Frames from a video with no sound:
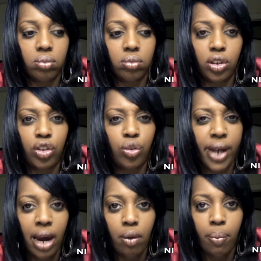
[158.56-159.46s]

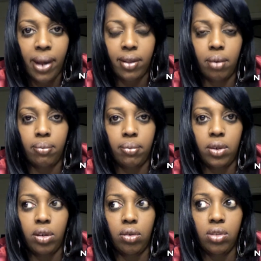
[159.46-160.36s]
care about them
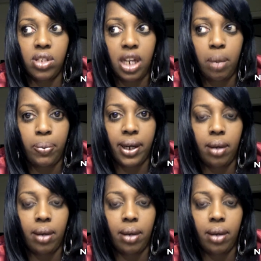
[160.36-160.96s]
deeply,